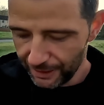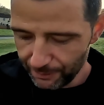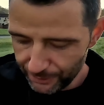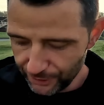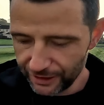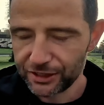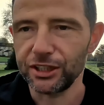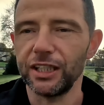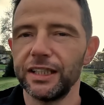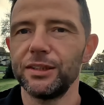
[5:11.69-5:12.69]
they were doing
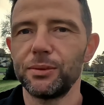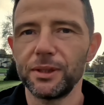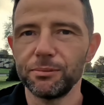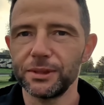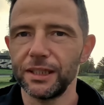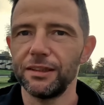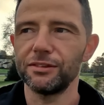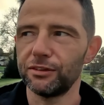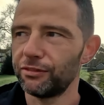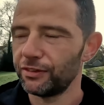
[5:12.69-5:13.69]
this challenge with
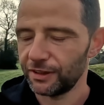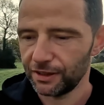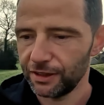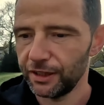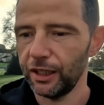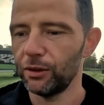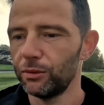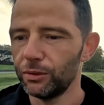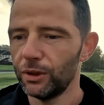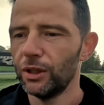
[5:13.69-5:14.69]
themselves of, you
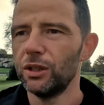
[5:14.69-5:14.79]
know,